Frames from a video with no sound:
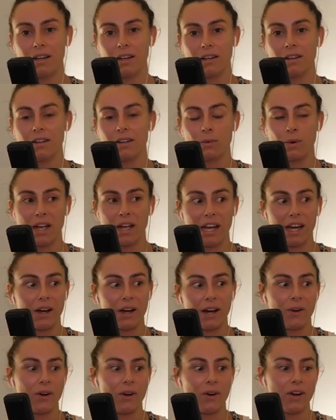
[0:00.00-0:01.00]

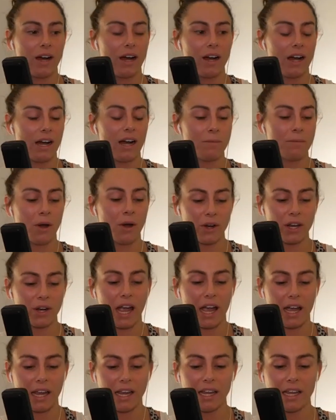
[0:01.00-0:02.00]
wow. Um,
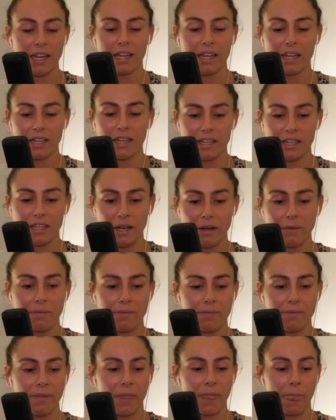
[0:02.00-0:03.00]
okay. Yep.
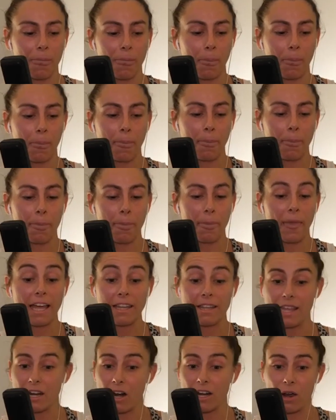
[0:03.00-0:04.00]

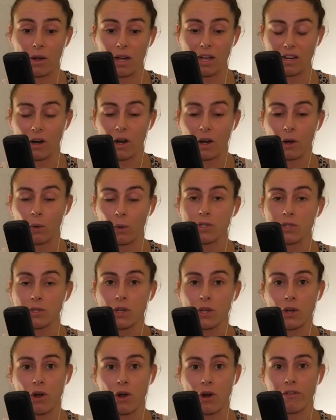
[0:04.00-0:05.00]
And then I and I also
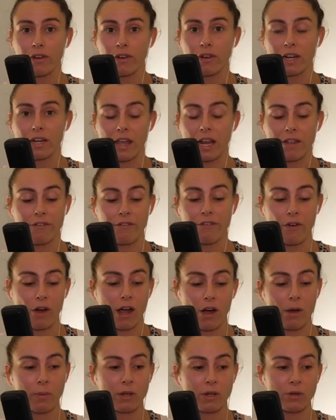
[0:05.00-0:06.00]
got offered another
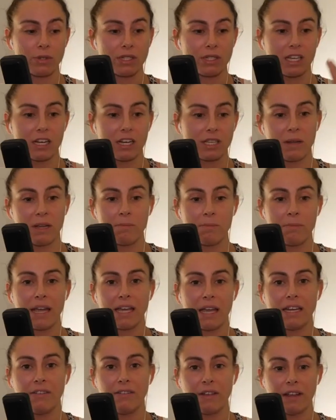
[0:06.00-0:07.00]
fight, which was going to be a
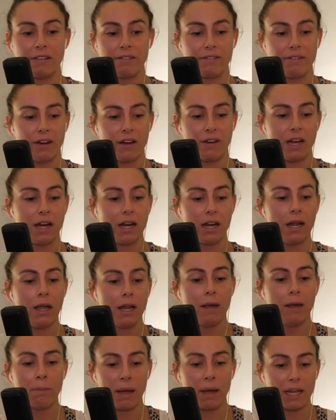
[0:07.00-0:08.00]
main event fight
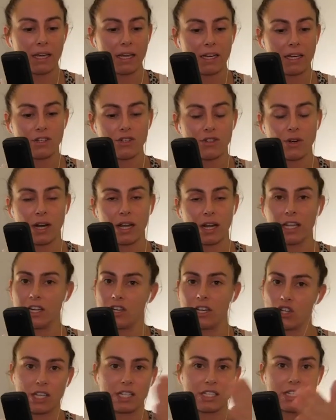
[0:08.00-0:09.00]
back in Australia
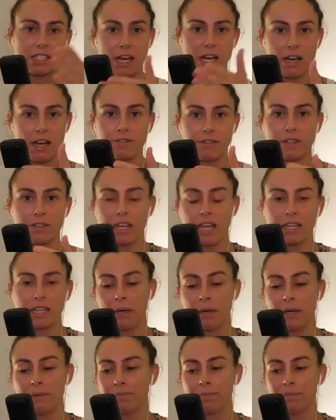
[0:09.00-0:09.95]
just after Gamma.